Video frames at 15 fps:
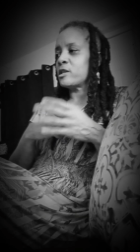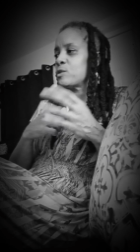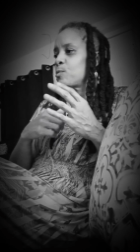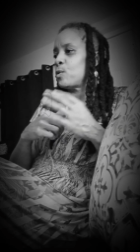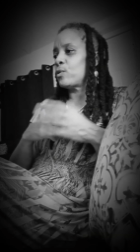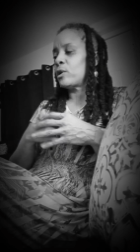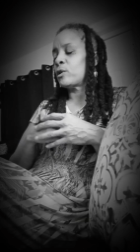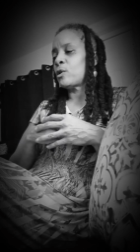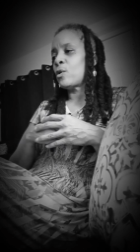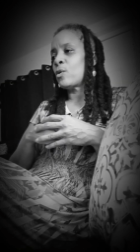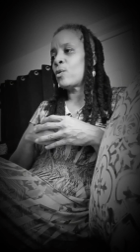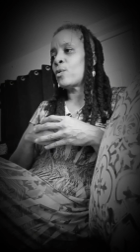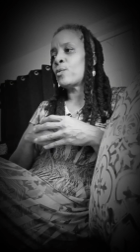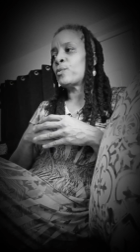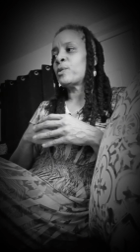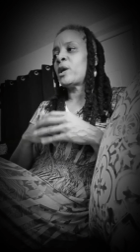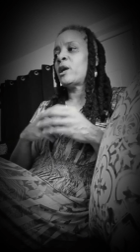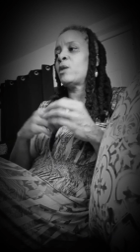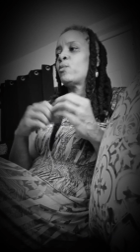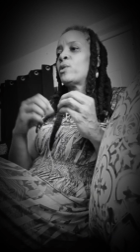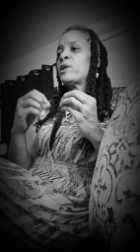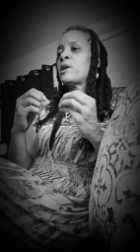I smoke alone,
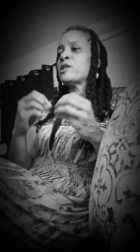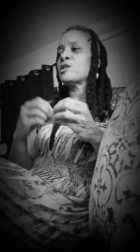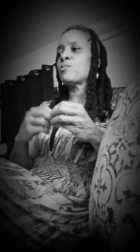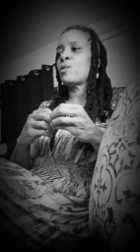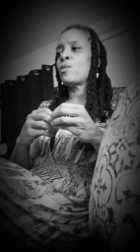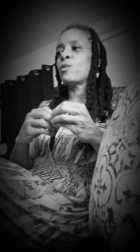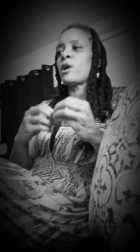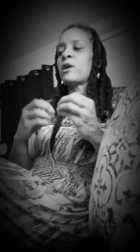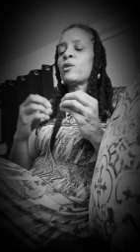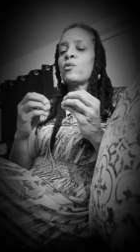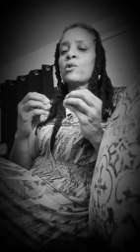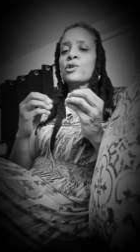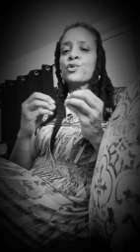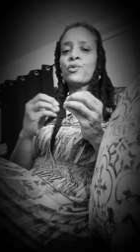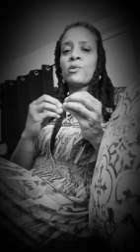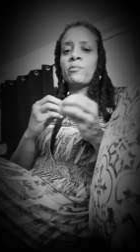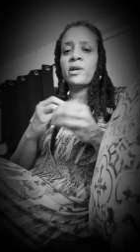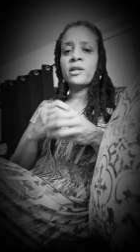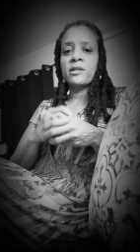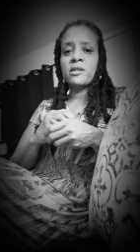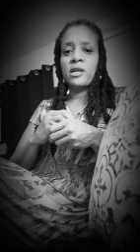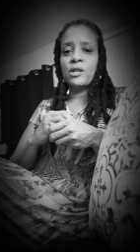and when I smoke, I go into a
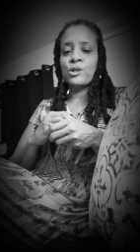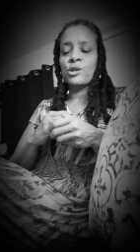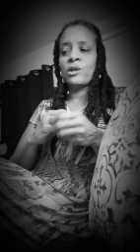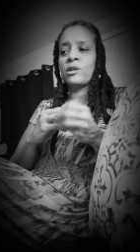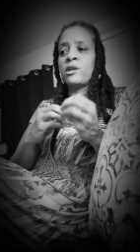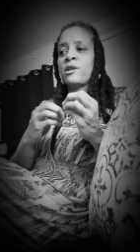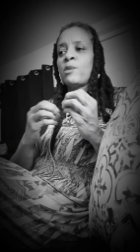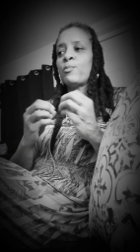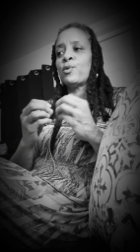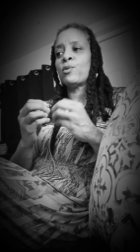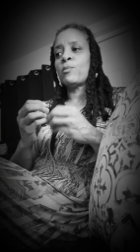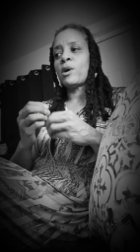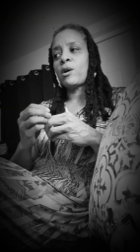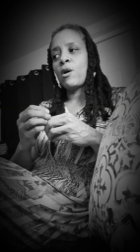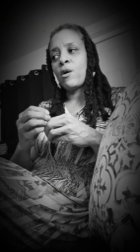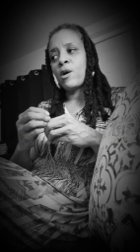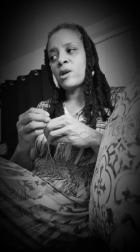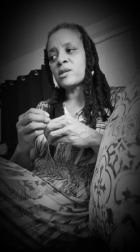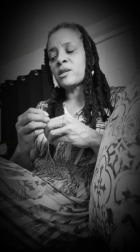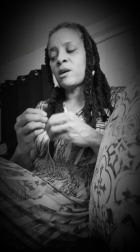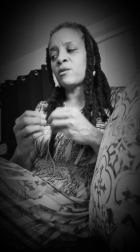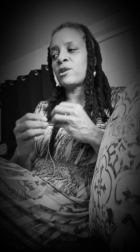meditation and I pull my
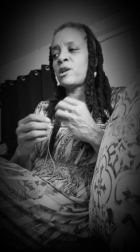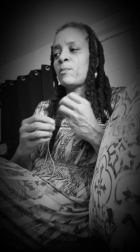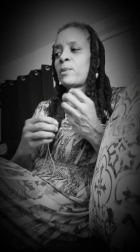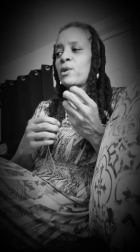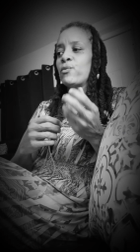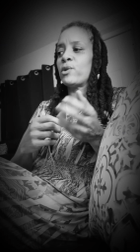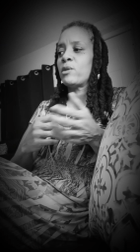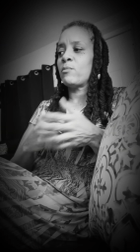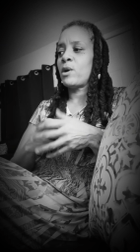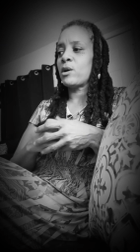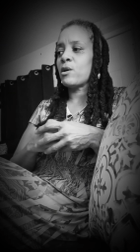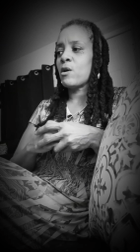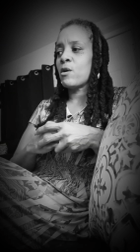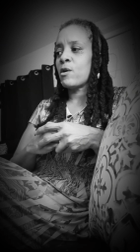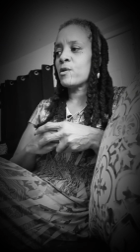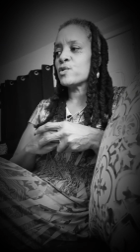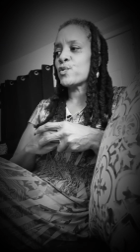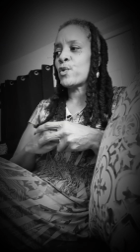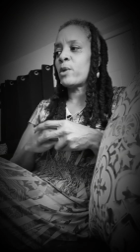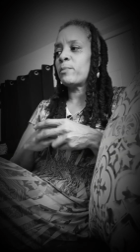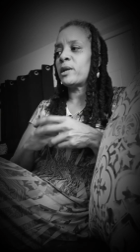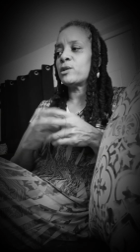cards out and I may read my cards
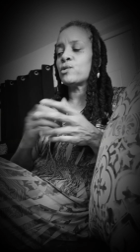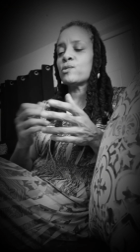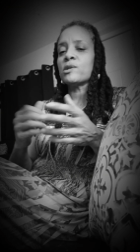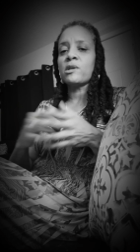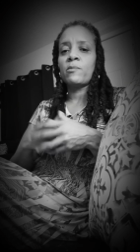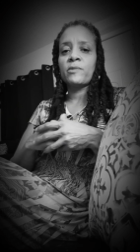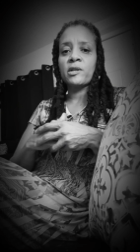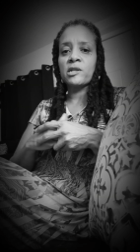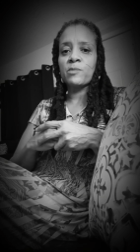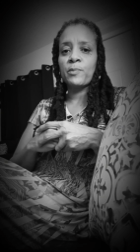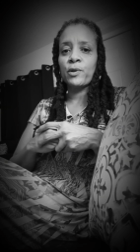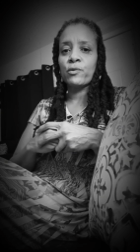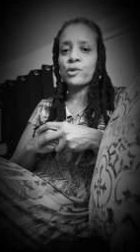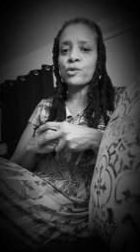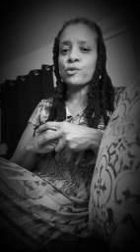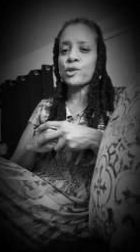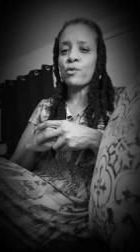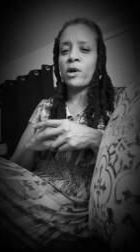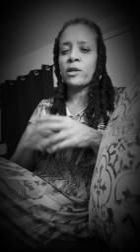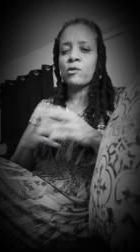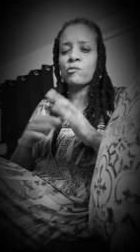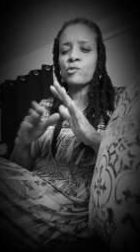or I may do something spiritual.
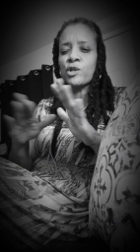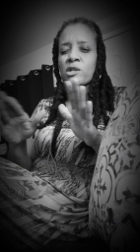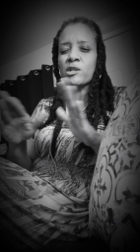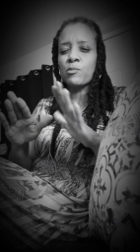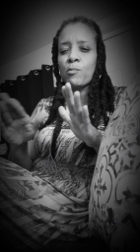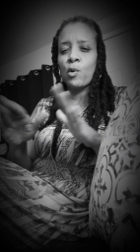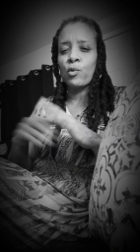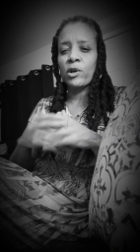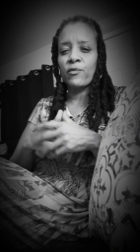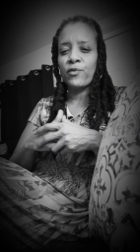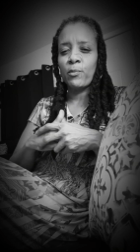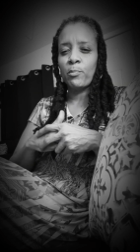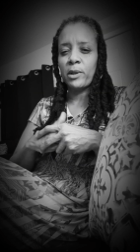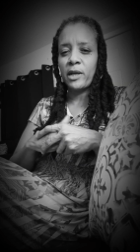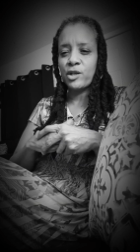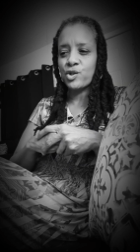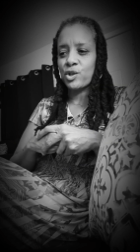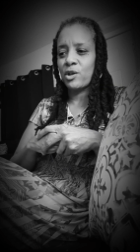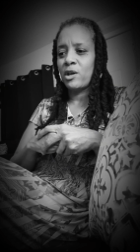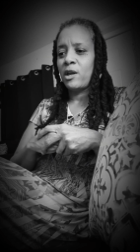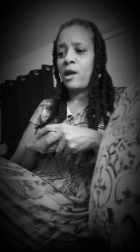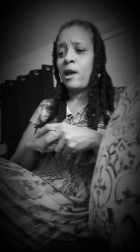So I don't just smoke it for
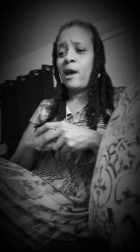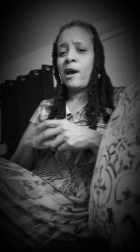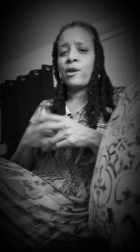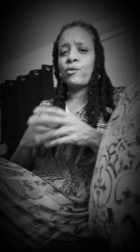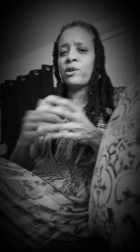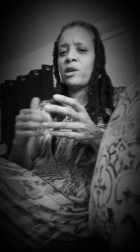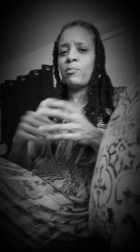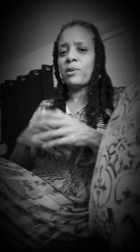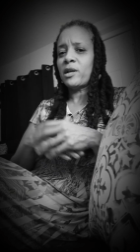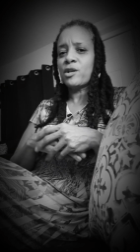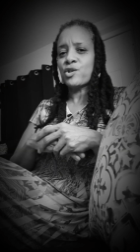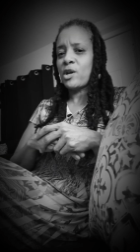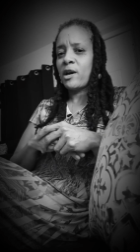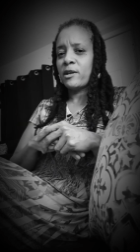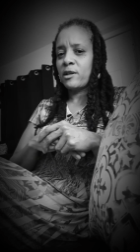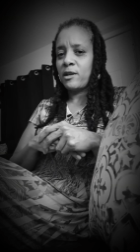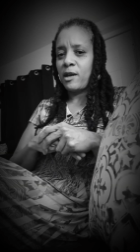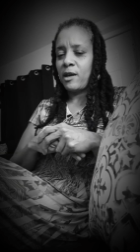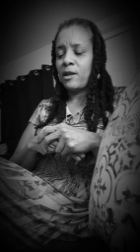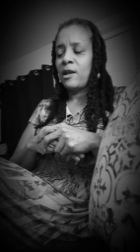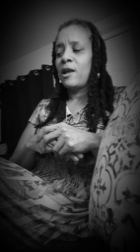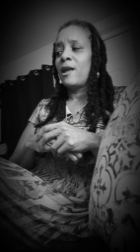pleasure. I don't get pleasure out of
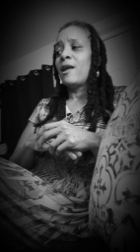that.